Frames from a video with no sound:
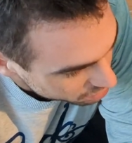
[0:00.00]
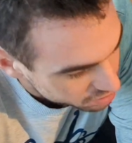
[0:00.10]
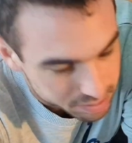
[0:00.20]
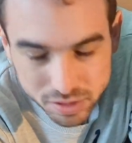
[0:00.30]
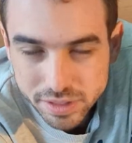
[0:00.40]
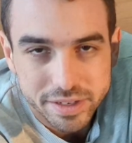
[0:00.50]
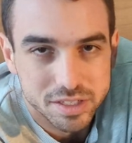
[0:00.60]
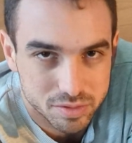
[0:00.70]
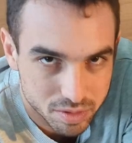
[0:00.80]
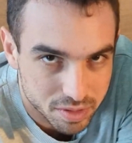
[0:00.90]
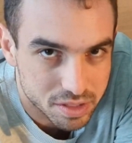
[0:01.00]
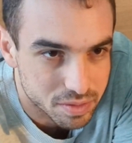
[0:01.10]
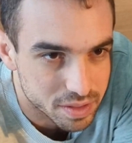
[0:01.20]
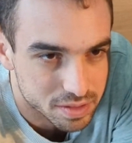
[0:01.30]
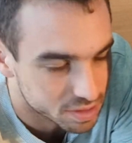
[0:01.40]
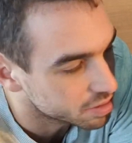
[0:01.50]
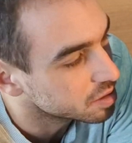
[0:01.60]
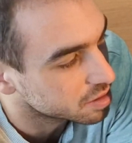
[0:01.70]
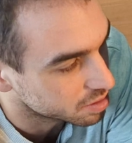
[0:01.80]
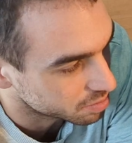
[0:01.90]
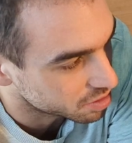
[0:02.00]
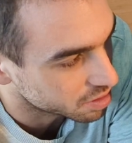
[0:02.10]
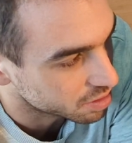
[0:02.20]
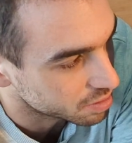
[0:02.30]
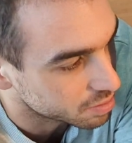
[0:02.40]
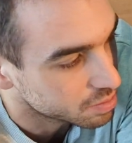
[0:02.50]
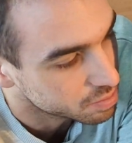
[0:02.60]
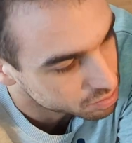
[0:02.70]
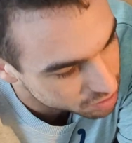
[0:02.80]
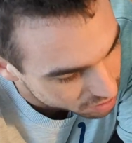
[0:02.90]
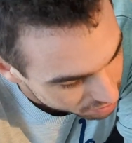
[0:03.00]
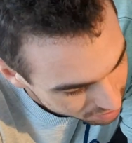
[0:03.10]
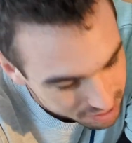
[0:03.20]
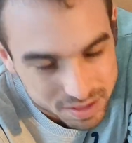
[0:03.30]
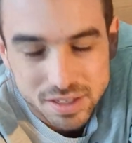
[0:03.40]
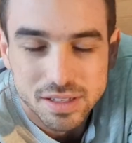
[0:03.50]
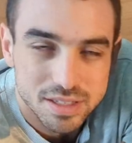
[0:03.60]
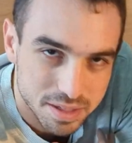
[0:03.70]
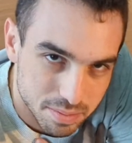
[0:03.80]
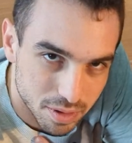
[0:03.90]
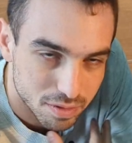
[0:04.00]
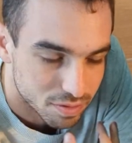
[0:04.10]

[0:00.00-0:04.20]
something extremely crazy. It's something easy and simple